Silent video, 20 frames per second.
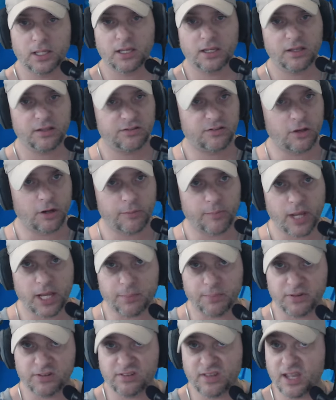He's going to
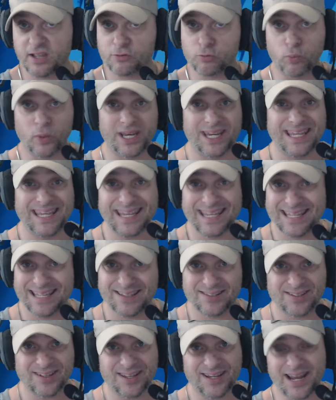make mistakes when he
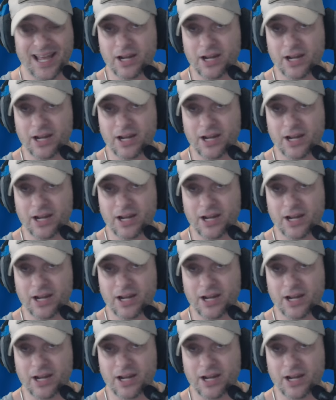is in.